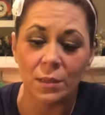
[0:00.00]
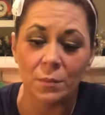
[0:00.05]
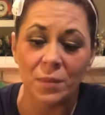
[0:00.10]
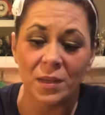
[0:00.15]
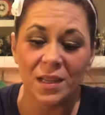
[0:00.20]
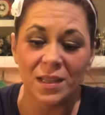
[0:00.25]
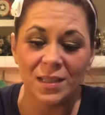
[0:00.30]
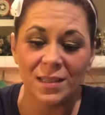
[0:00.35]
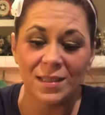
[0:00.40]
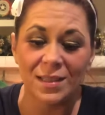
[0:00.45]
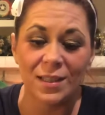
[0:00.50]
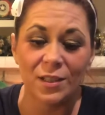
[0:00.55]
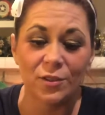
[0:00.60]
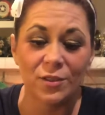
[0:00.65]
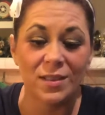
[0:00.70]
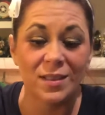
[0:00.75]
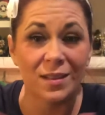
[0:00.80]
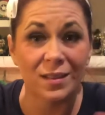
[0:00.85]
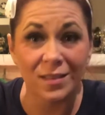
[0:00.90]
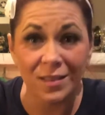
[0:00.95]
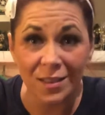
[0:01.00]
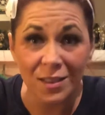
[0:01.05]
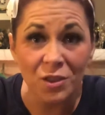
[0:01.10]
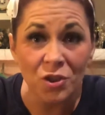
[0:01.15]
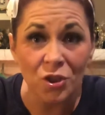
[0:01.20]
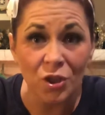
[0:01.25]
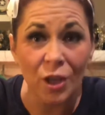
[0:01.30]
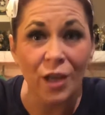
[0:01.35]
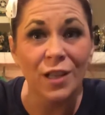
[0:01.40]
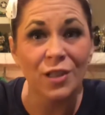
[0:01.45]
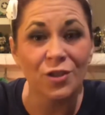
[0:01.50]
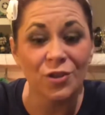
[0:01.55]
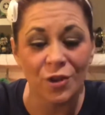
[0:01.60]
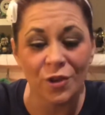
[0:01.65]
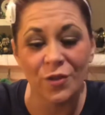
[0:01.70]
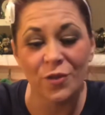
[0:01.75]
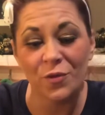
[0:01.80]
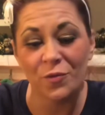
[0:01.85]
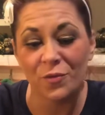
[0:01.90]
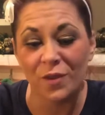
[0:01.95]
Because there's destined change on
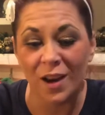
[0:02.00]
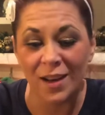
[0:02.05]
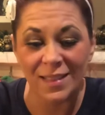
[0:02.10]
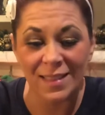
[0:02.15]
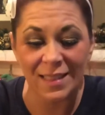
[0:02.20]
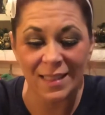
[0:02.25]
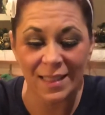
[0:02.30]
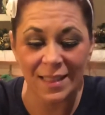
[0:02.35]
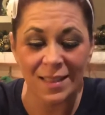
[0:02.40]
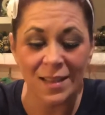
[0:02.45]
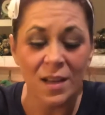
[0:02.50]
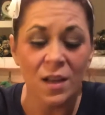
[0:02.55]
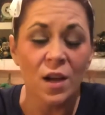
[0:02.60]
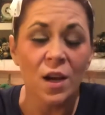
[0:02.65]
the horizon,